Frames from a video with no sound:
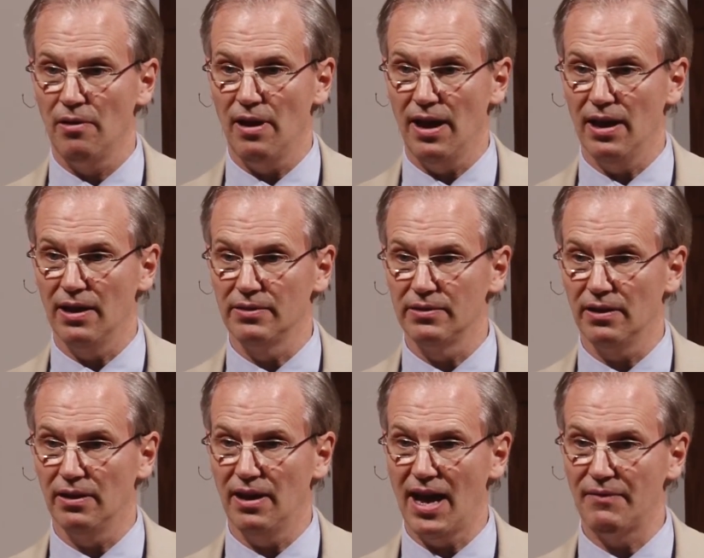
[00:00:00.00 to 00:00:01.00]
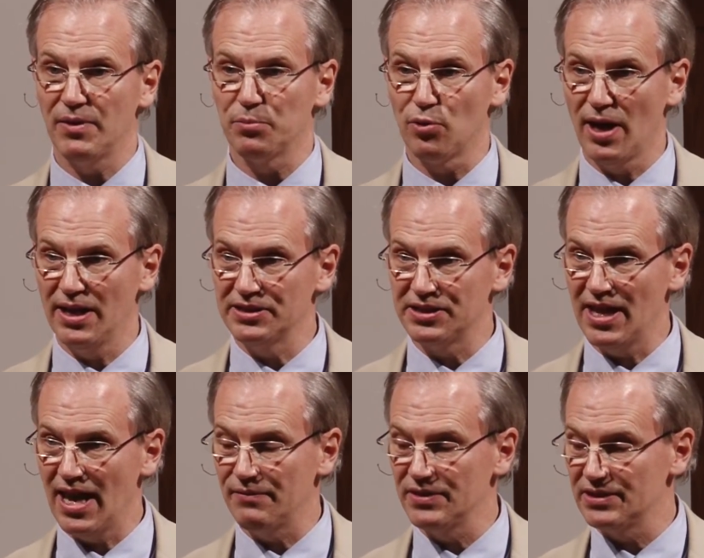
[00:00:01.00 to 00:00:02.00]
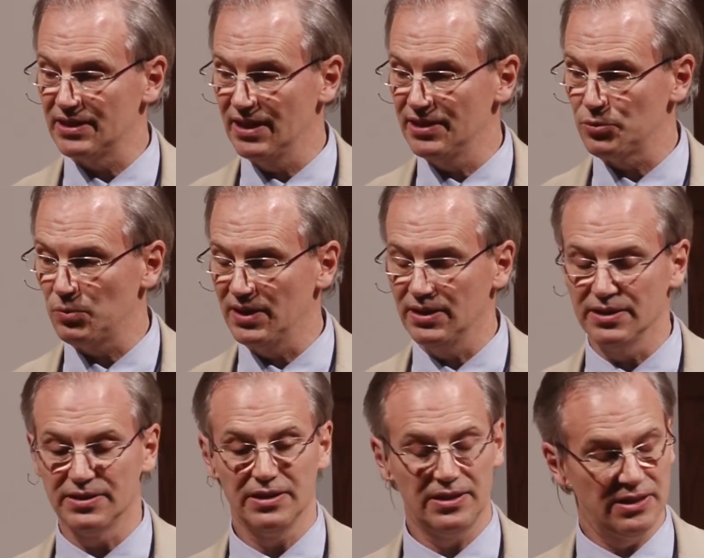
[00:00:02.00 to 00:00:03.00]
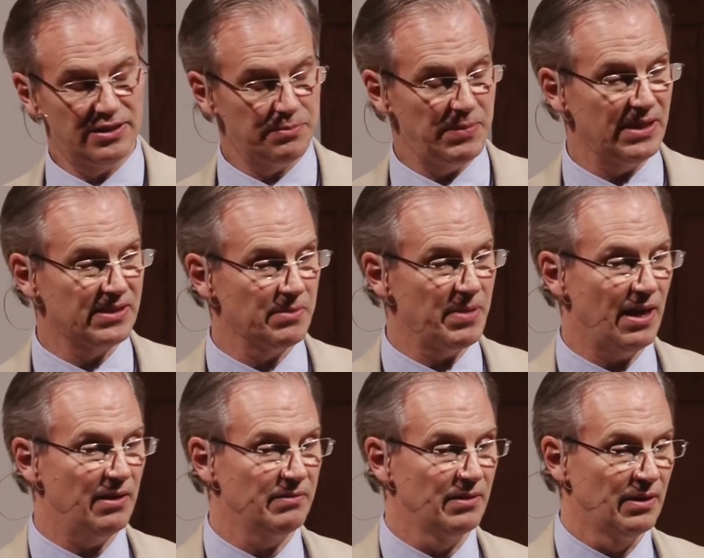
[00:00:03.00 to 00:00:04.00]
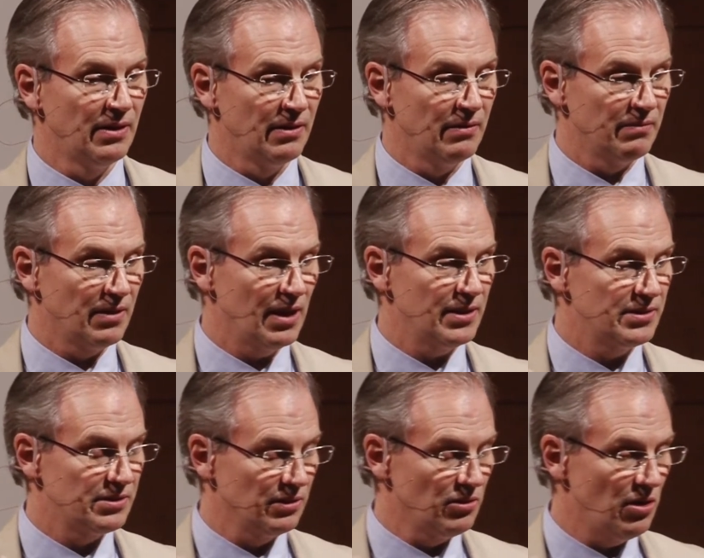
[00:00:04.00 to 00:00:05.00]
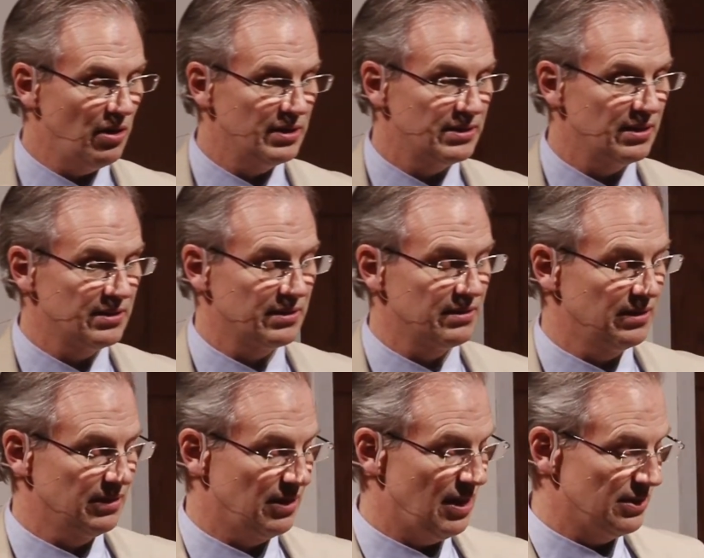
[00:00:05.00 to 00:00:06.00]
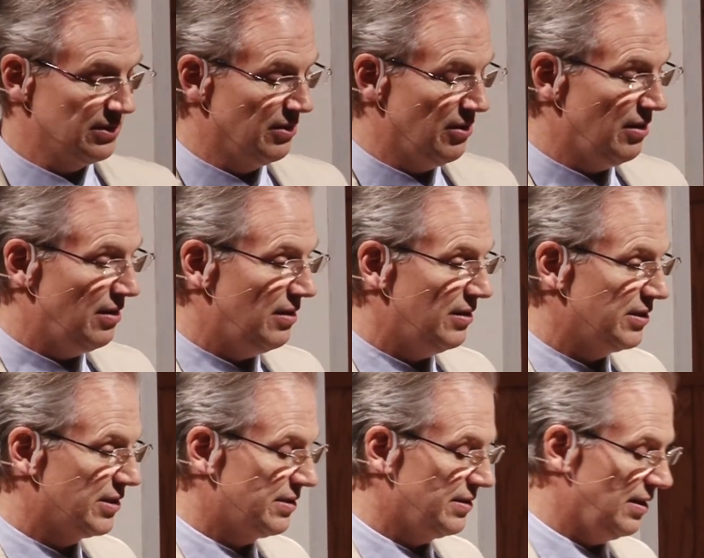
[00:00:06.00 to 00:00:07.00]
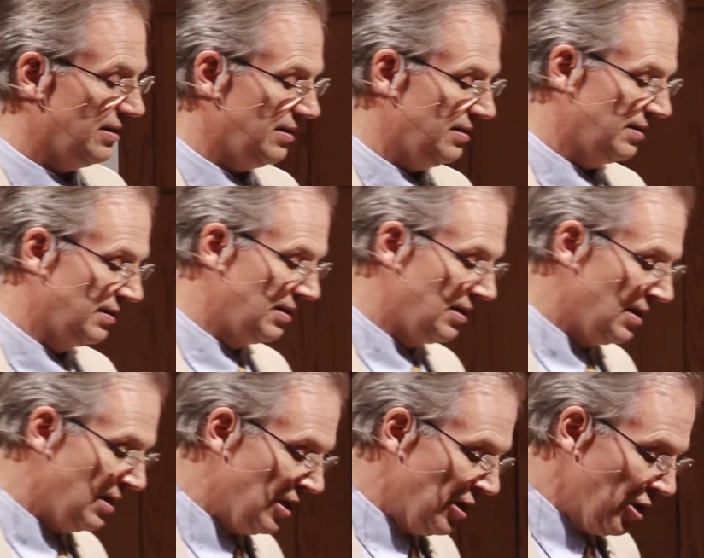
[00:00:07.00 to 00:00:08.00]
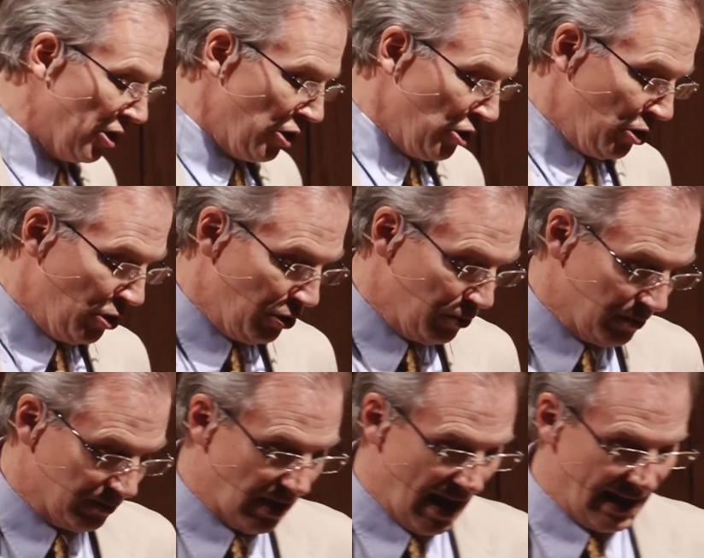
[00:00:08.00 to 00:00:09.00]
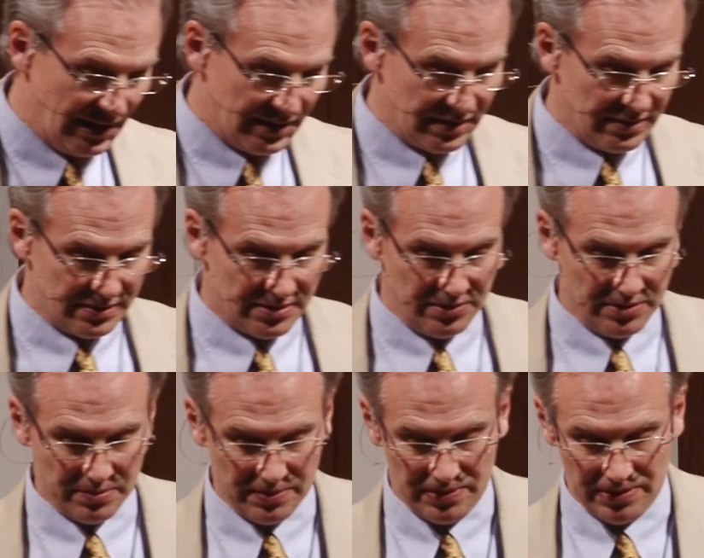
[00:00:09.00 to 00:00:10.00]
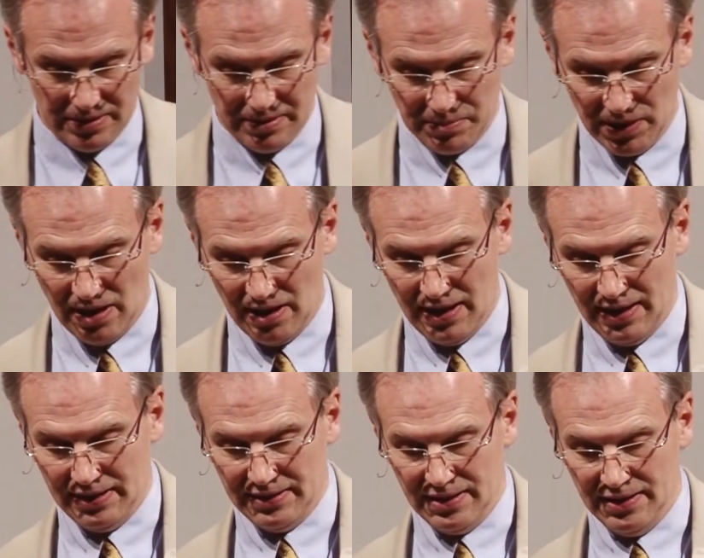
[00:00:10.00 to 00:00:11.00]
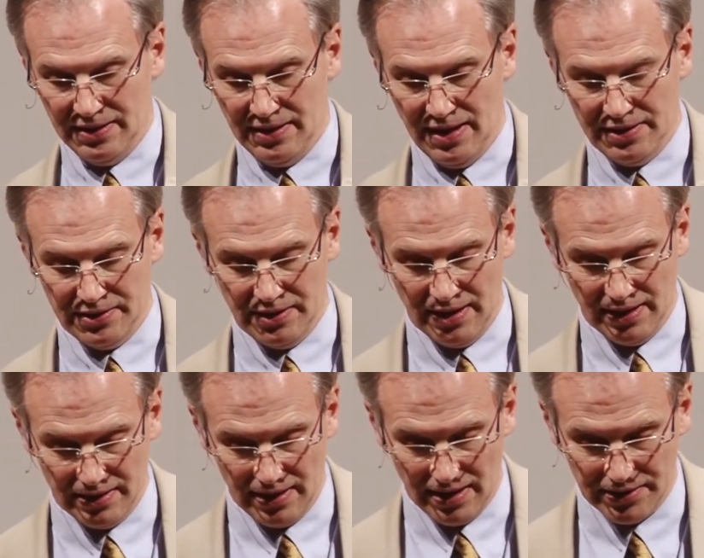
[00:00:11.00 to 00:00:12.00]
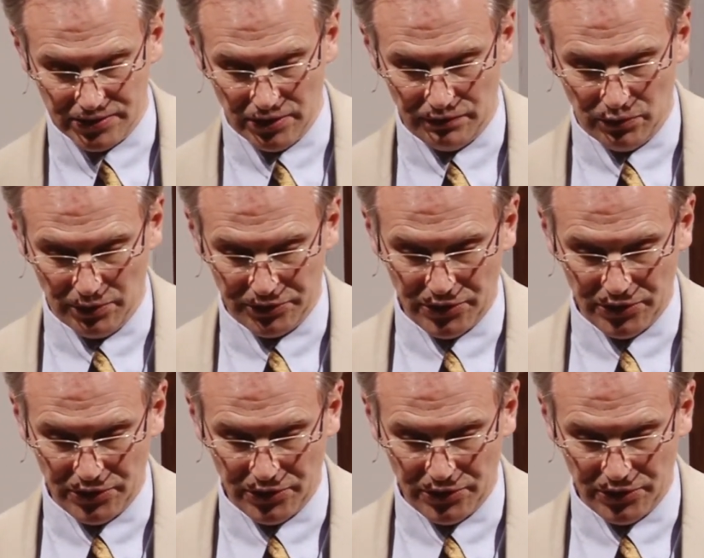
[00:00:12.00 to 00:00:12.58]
And uh, having praised the heavens and its witness, it, it speaks about God's law and says that God's law is uh, light to the blind and, and, and, and so forth.